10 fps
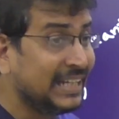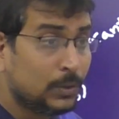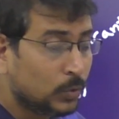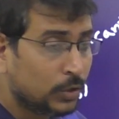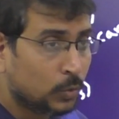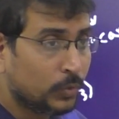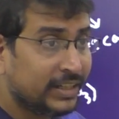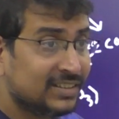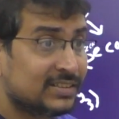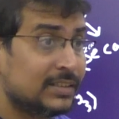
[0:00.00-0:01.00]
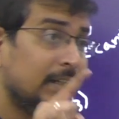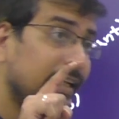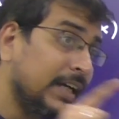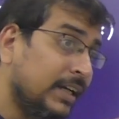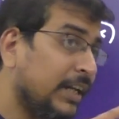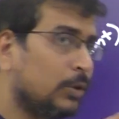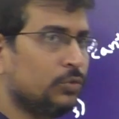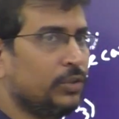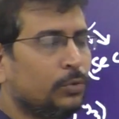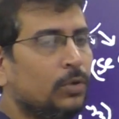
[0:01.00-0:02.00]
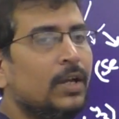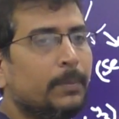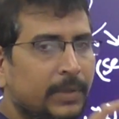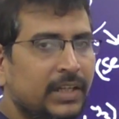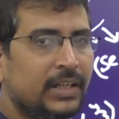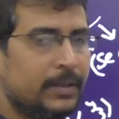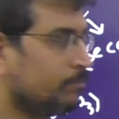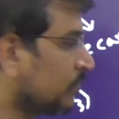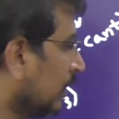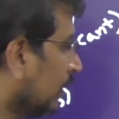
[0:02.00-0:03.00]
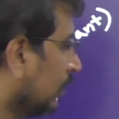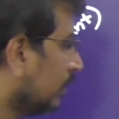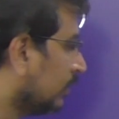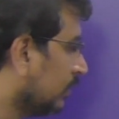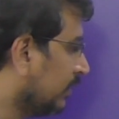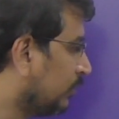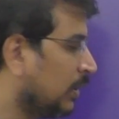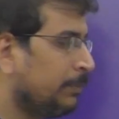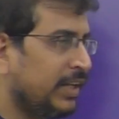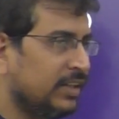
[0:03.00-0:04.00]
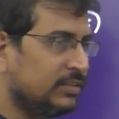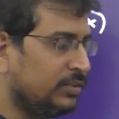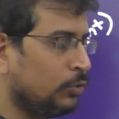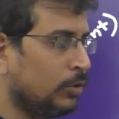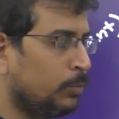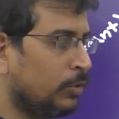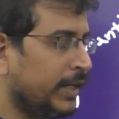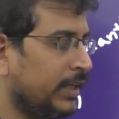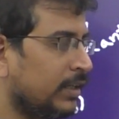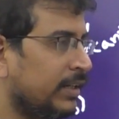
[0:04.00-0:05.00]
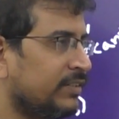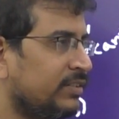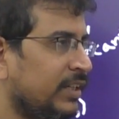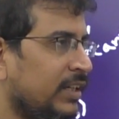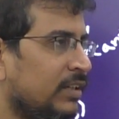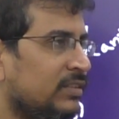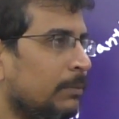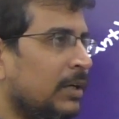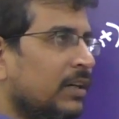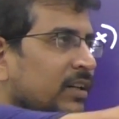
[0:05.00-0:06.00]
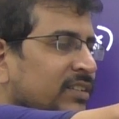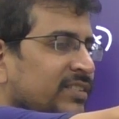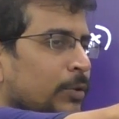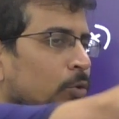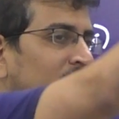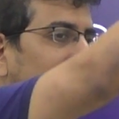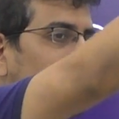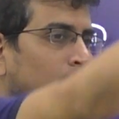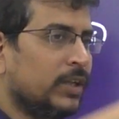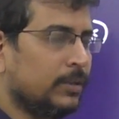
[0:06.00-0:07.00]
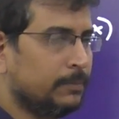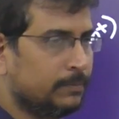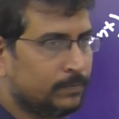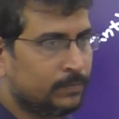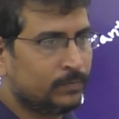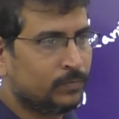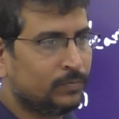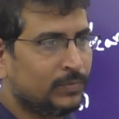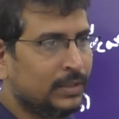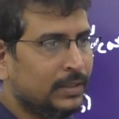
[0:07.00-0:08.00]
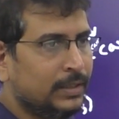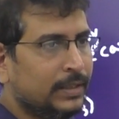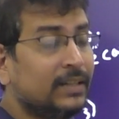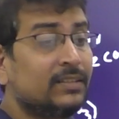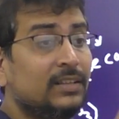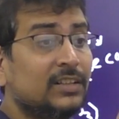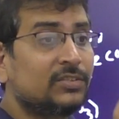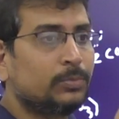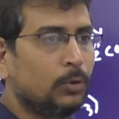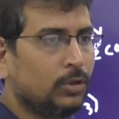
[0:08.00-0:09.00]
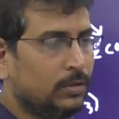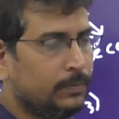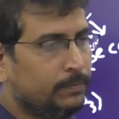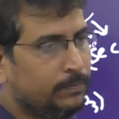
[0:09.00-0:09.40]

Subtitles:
equal to, it is tending to 0. Meaning, this will be 0 point, let's say some 100 zeros and a 1. It is that small.